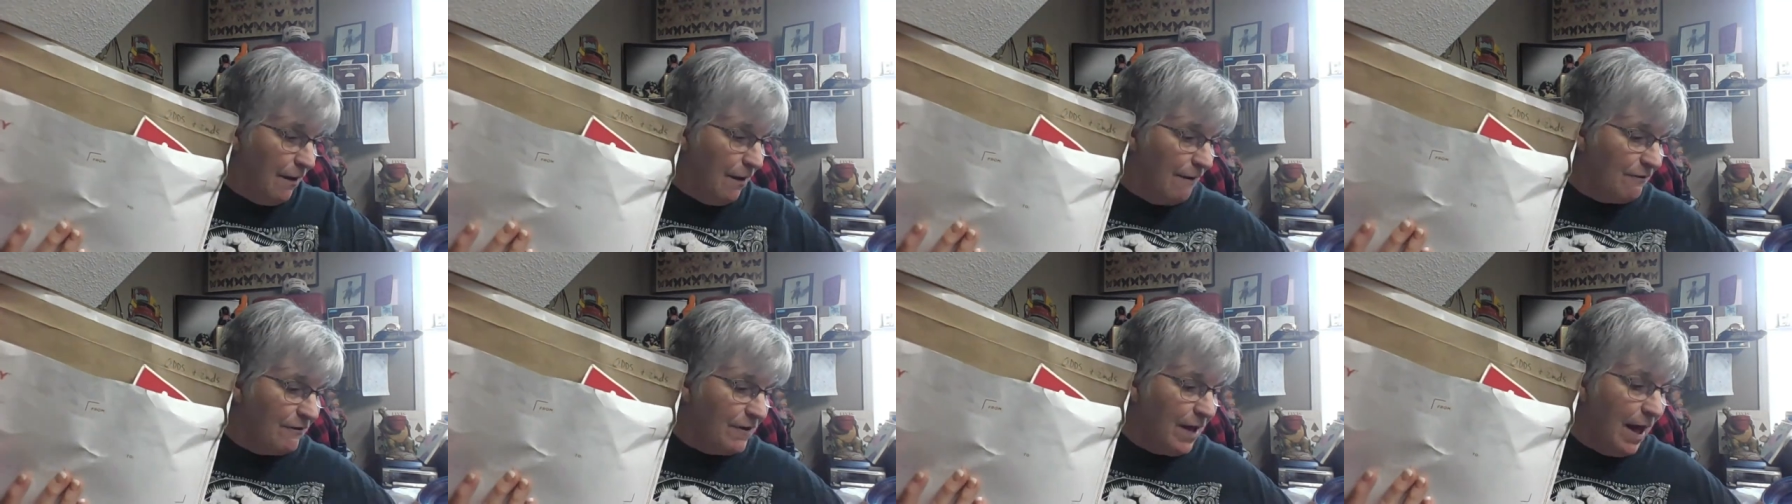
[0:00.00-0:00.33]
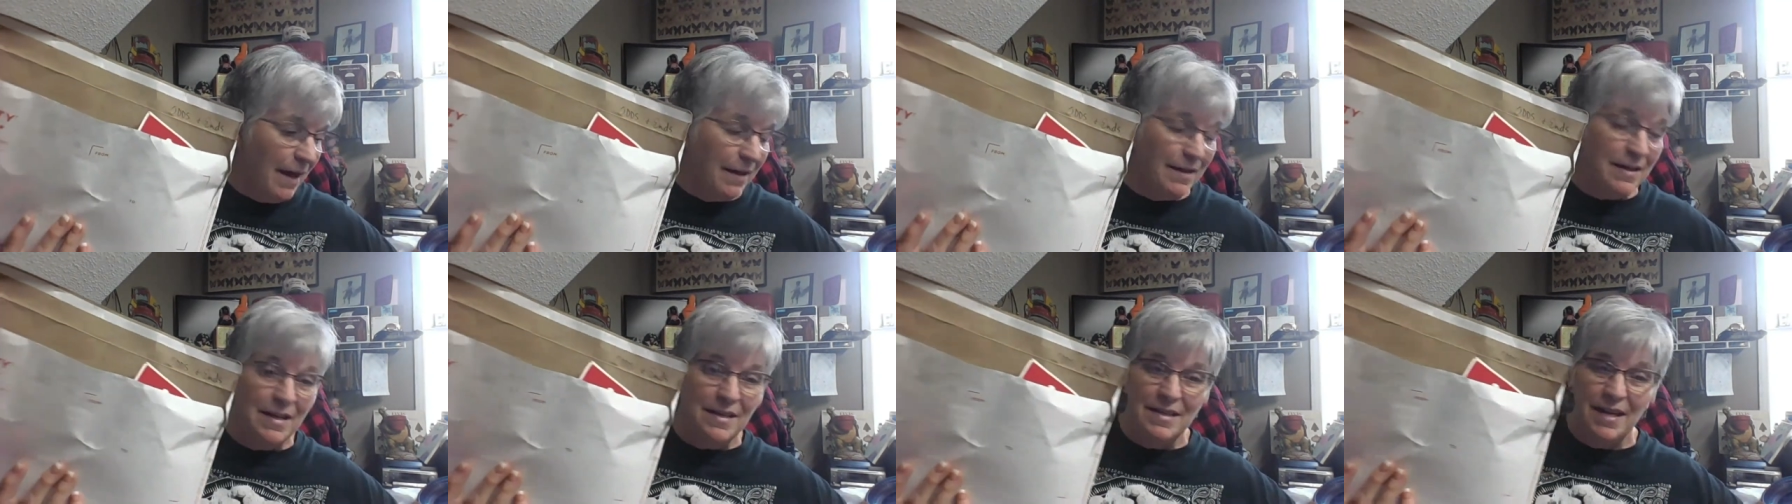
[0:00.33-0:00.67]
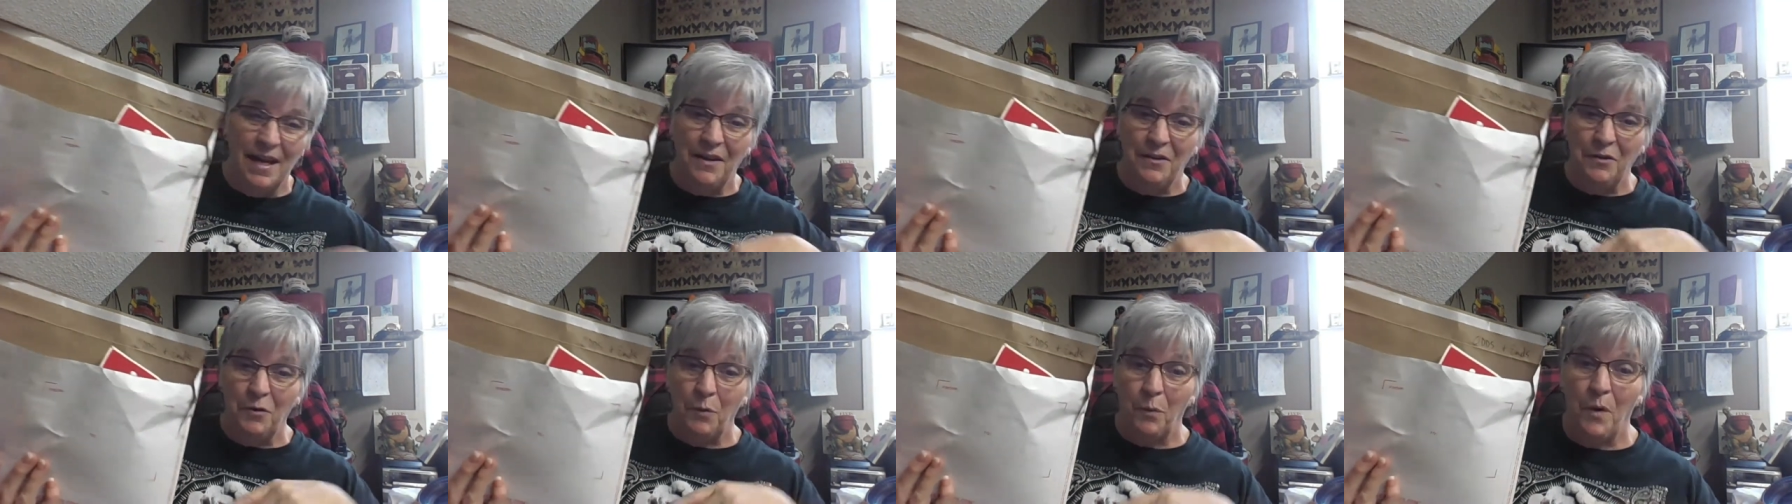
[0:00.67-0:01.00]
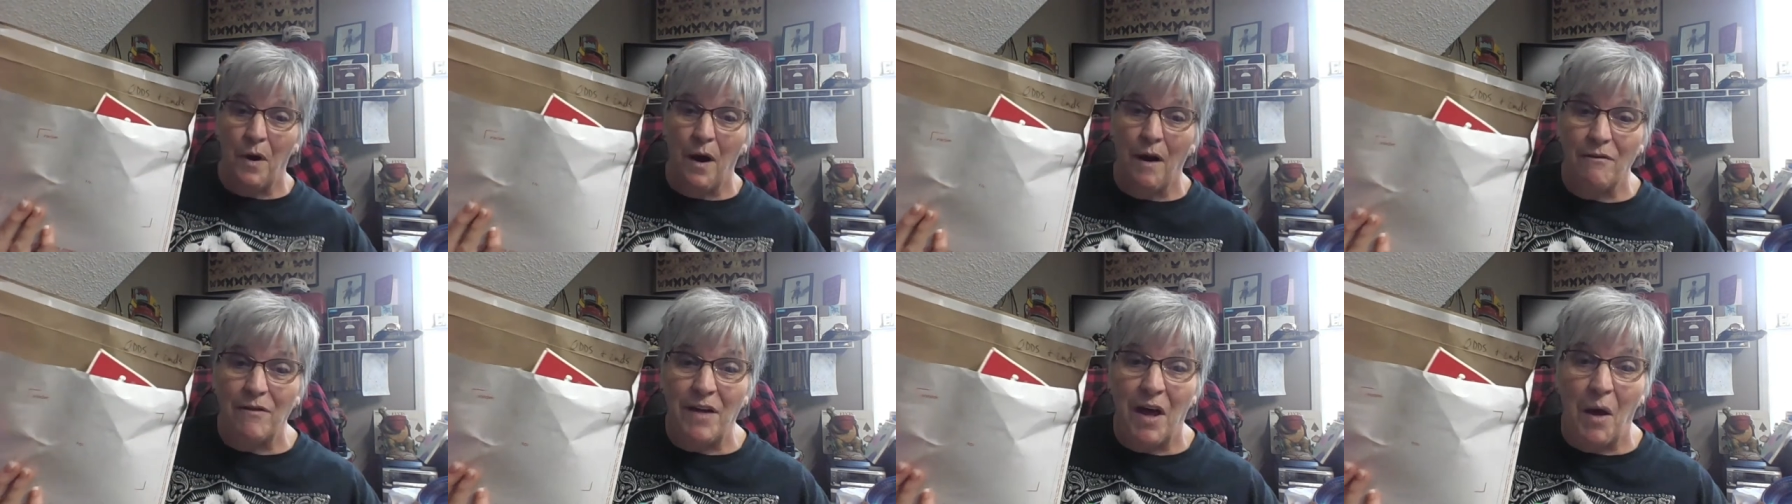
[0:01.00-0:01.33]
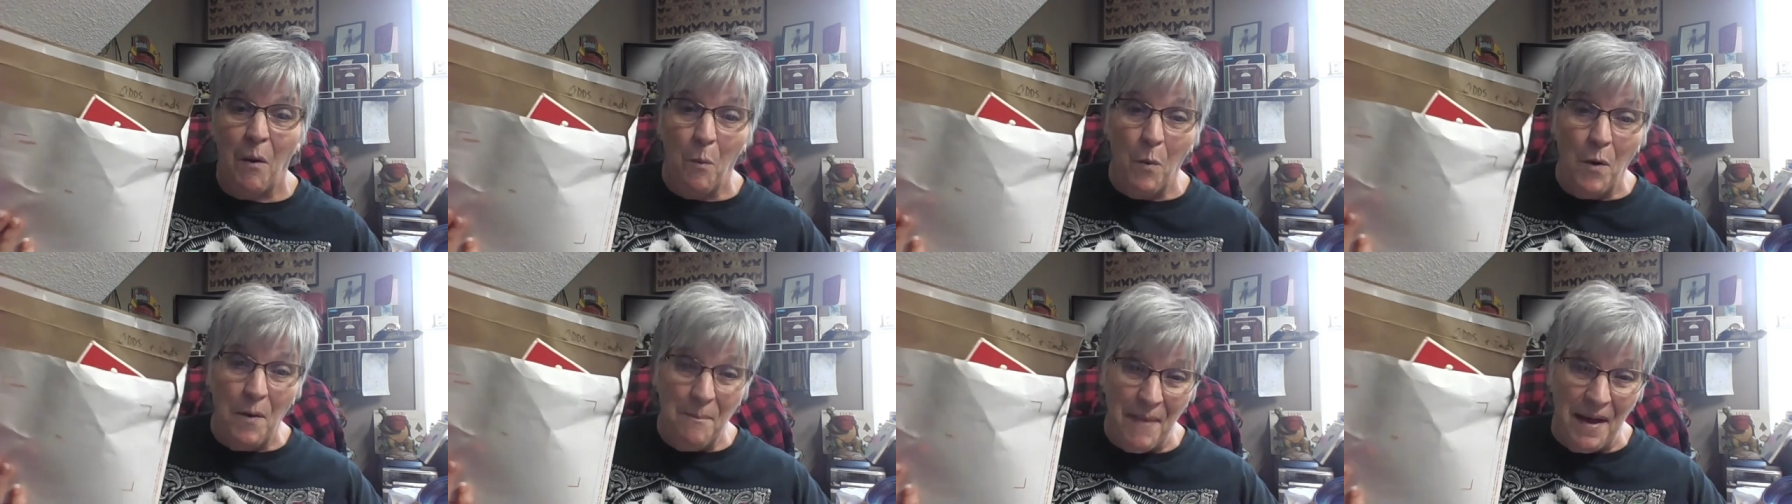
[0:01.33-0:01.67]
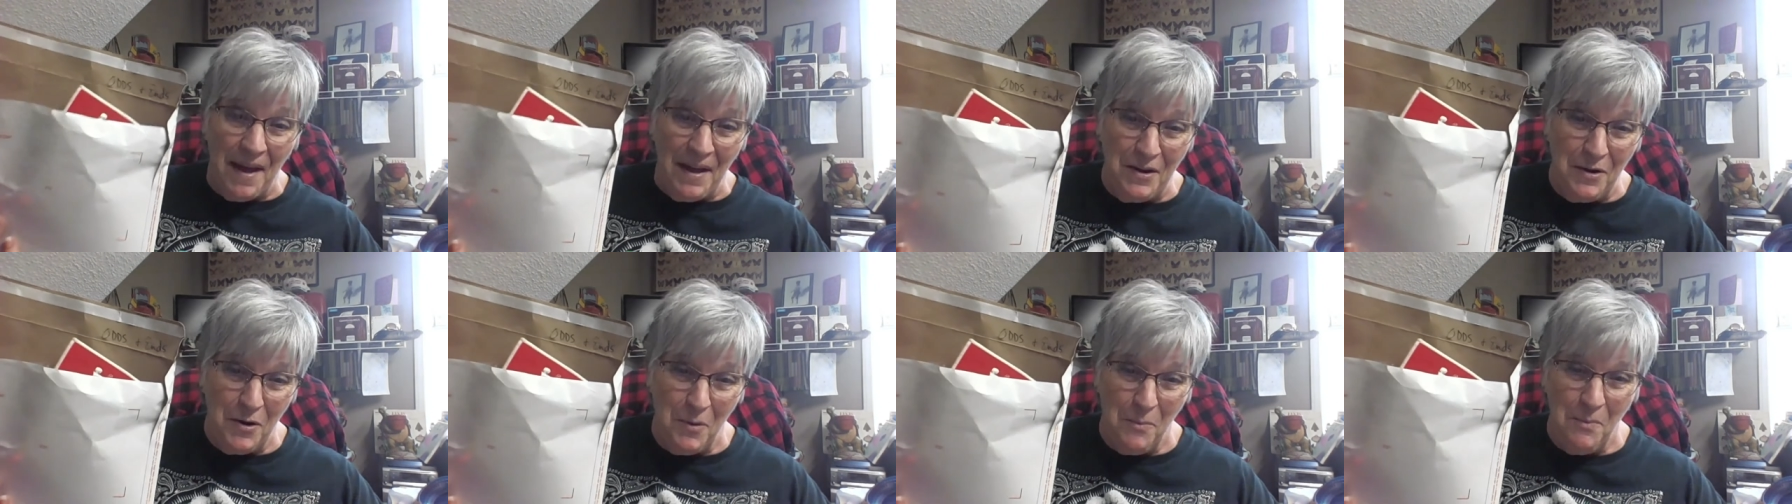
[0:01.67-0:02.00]
I've gotten it down to where I've got one
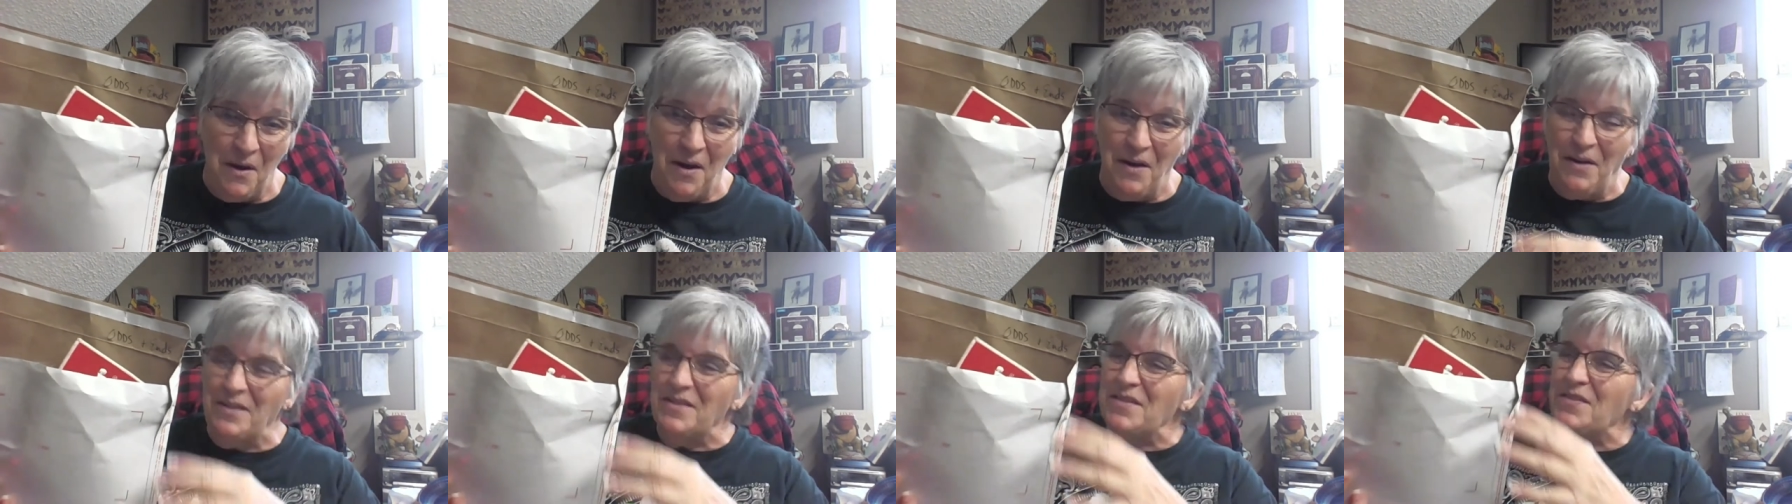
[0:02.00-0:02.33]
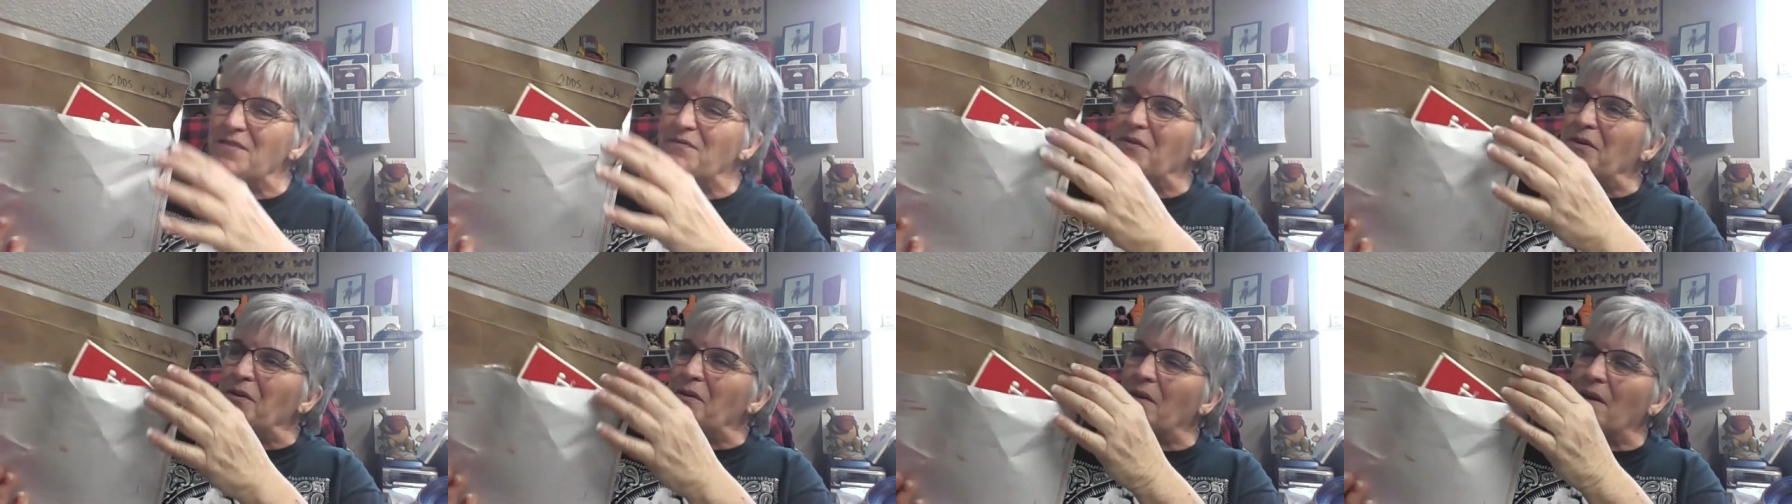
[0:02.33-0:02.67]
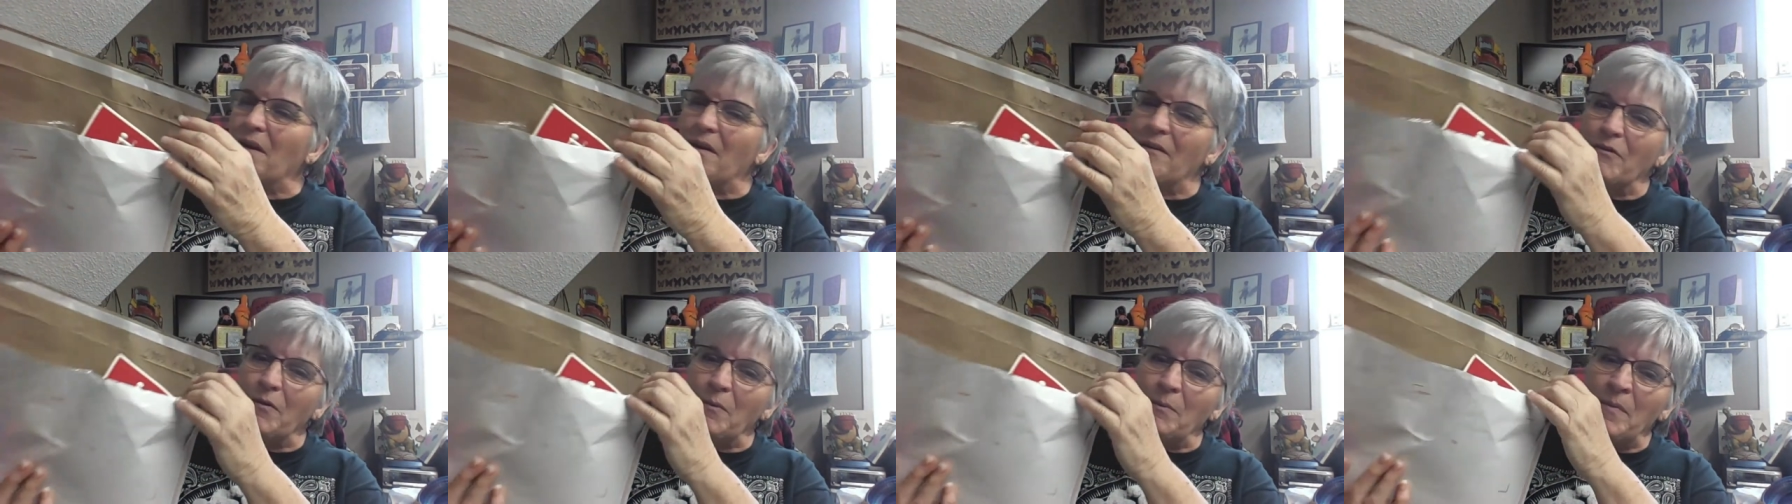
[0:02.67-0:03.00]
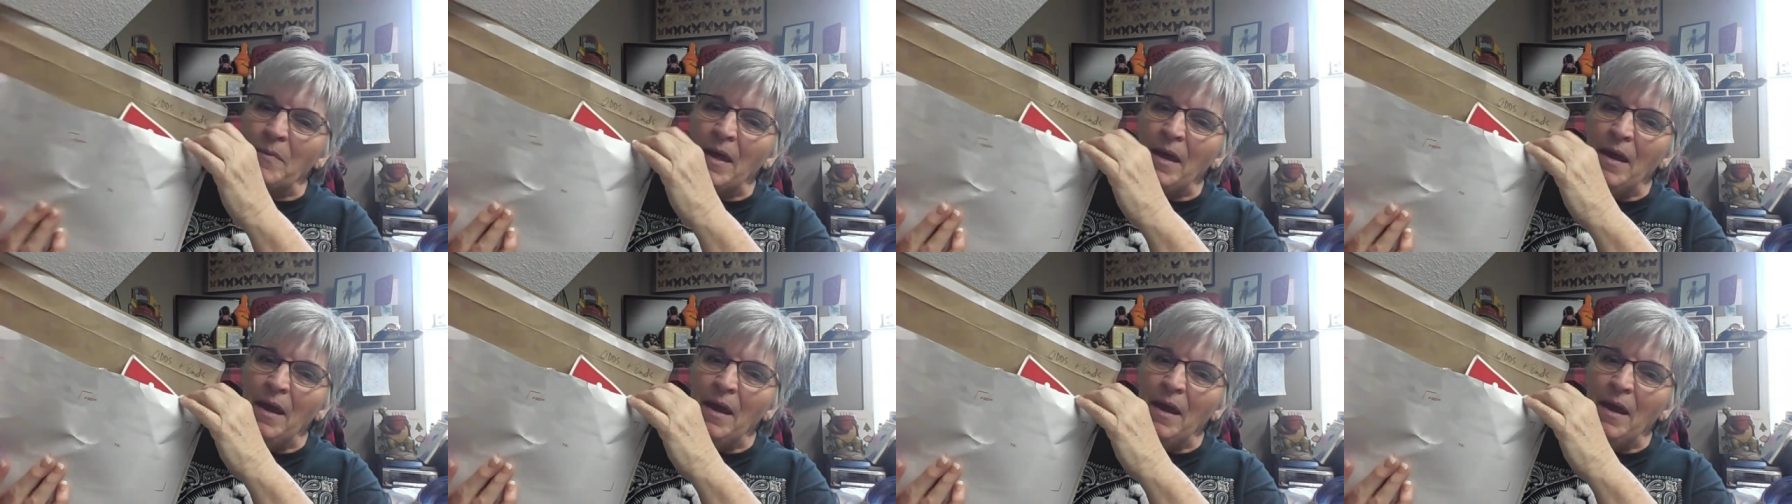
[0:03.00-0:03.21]
banker box full of them.